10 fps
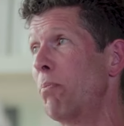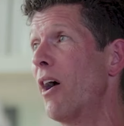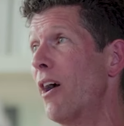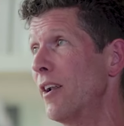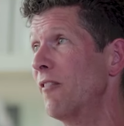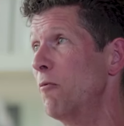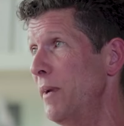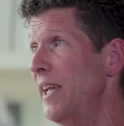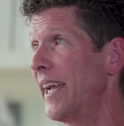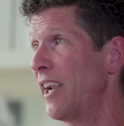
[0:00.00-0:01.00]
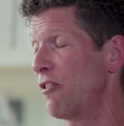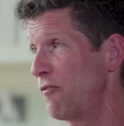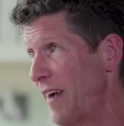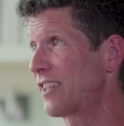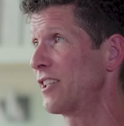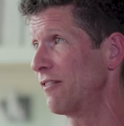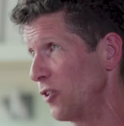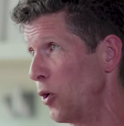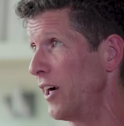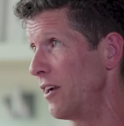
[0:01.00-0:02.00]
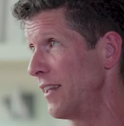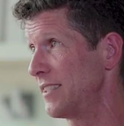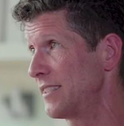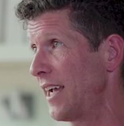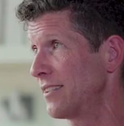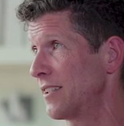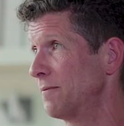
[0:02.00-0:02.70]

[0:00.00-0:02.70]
part of being an effective lawyer these days,